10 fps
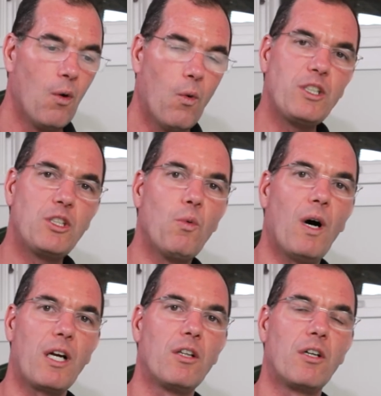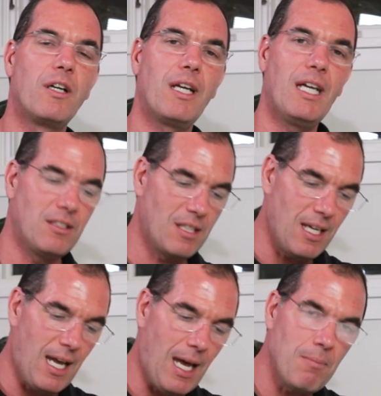what you want to learn is
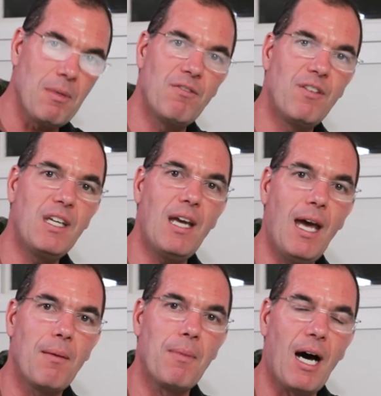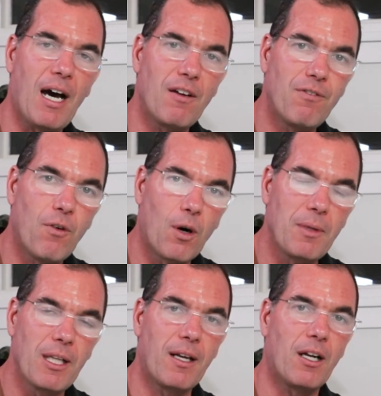the MVMI
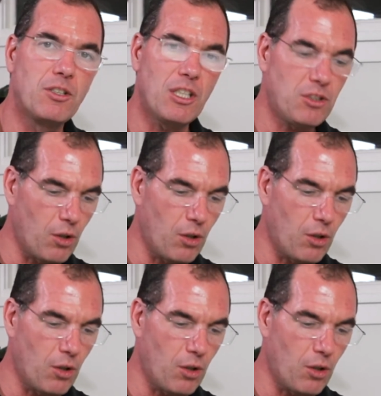formula. And I'll just